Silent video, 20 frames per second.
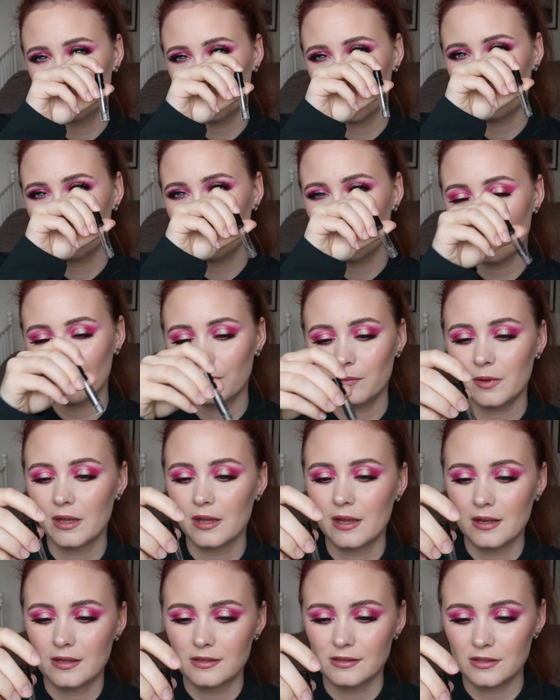perfume.
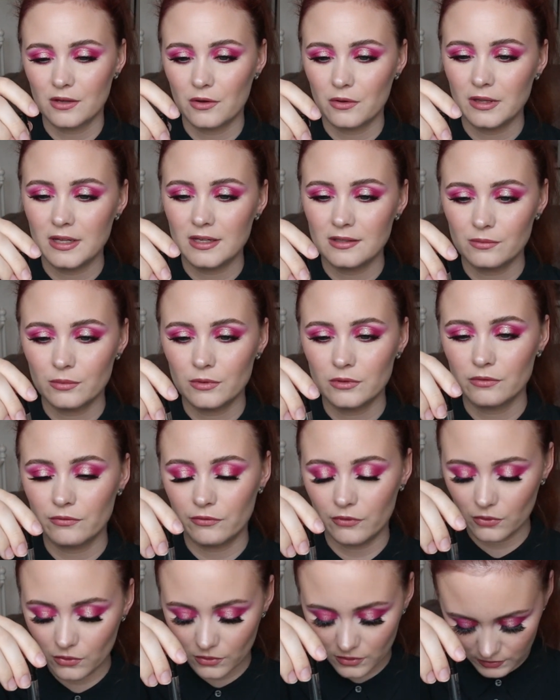So this was
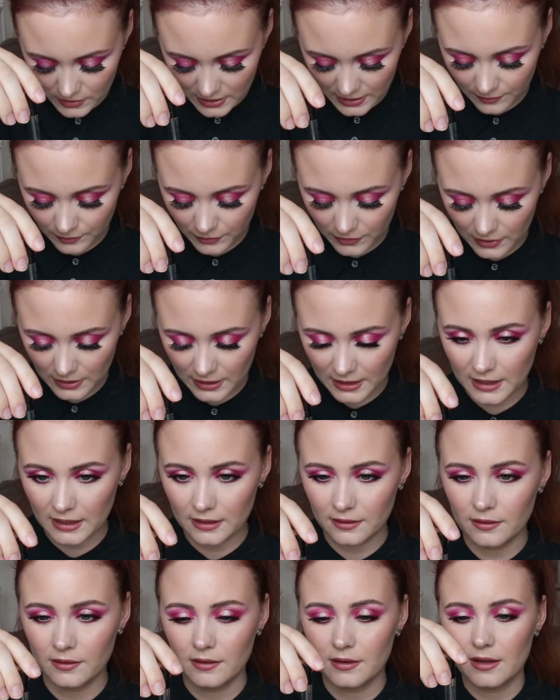full when I put it
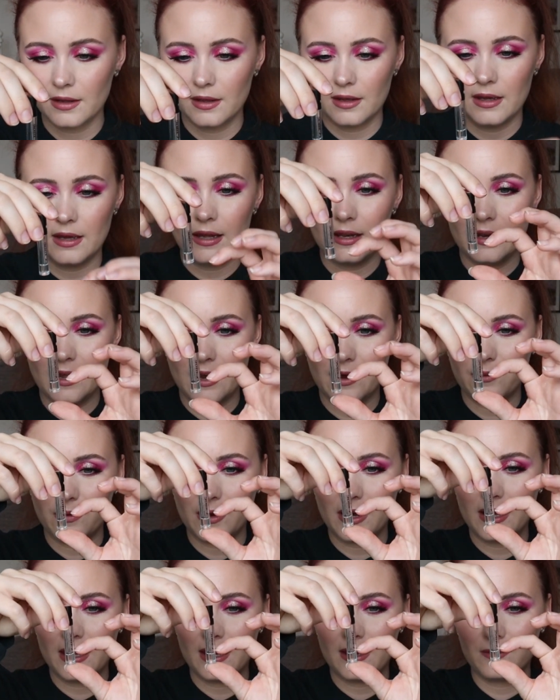in, and
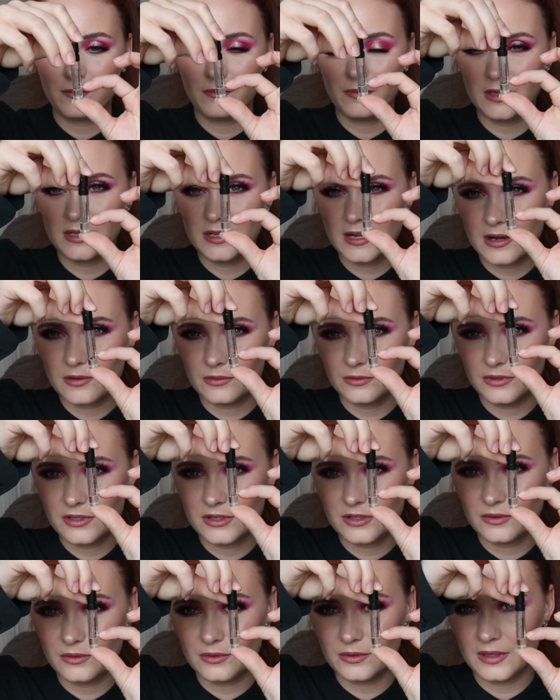now I am down
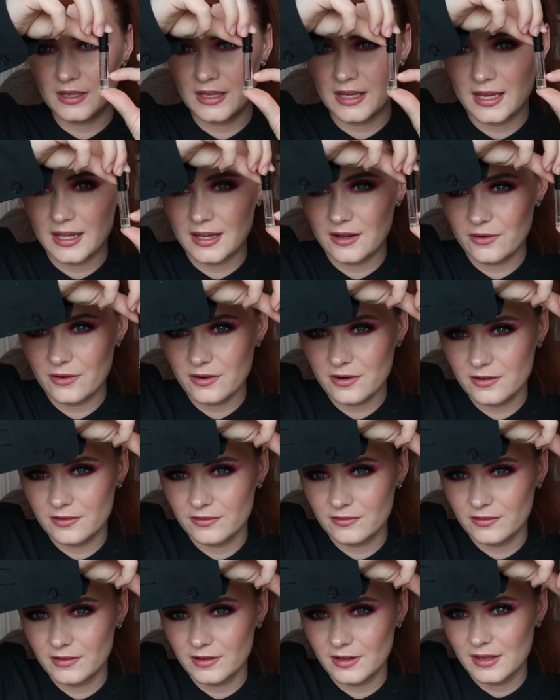to here.
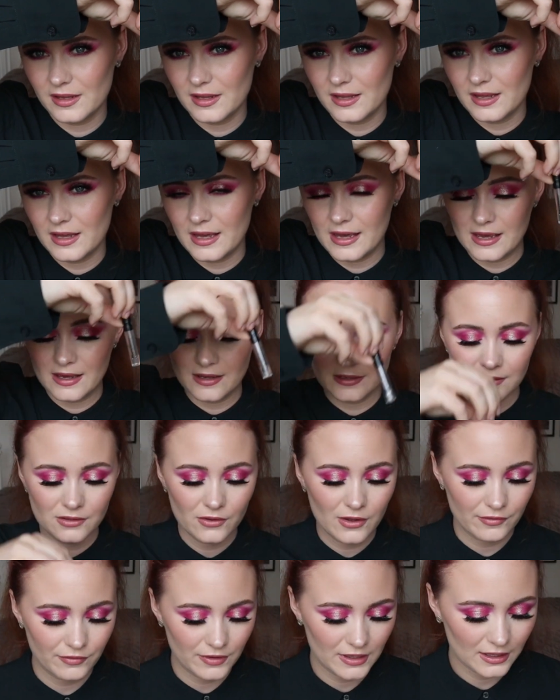
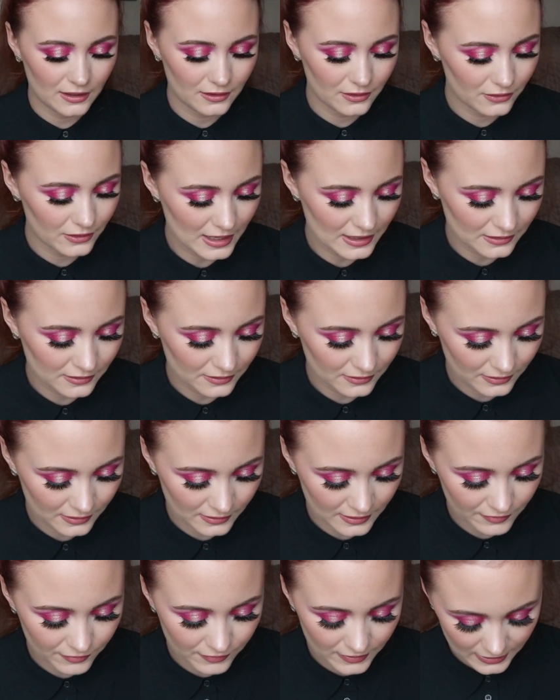So I think I could
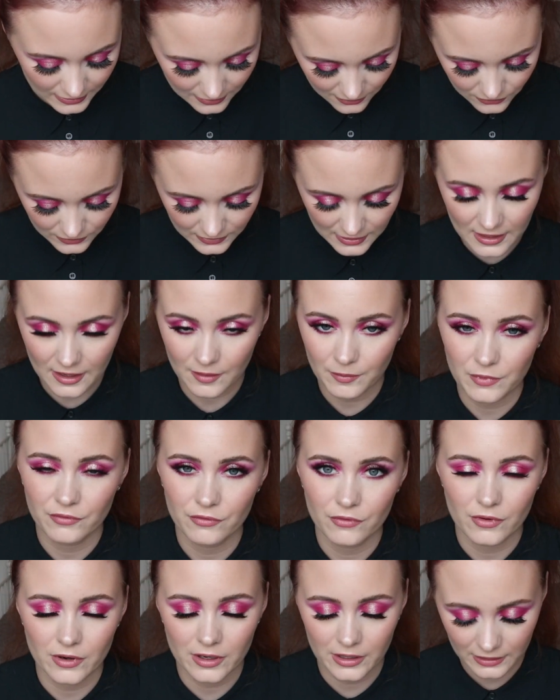definitely use that up
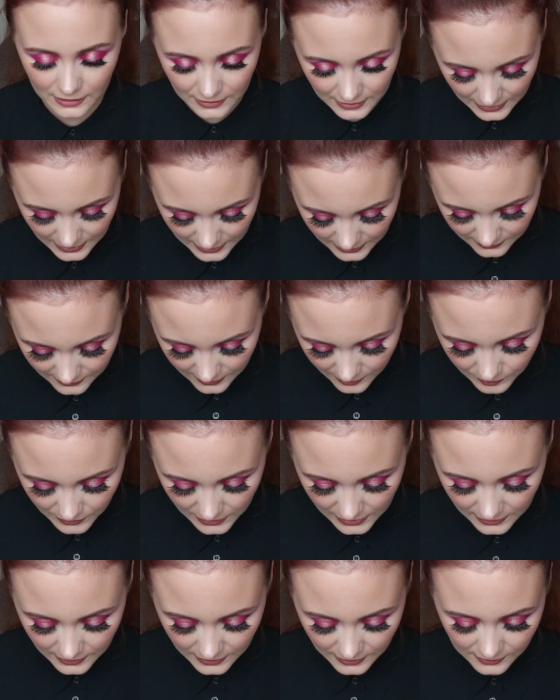before the next
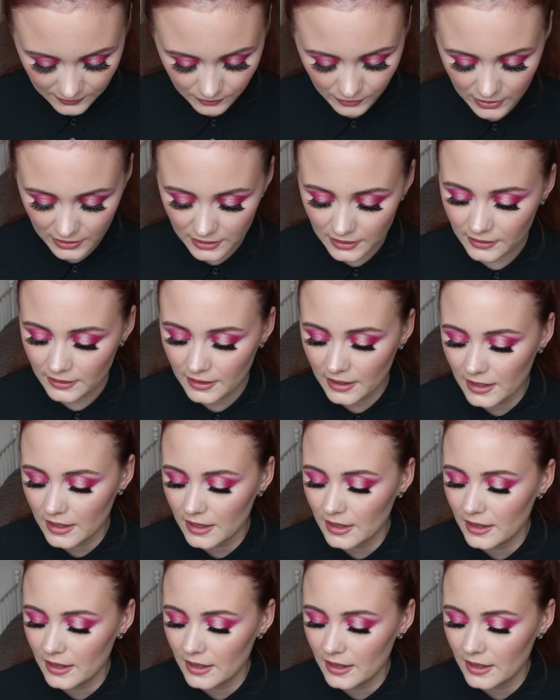update in this project.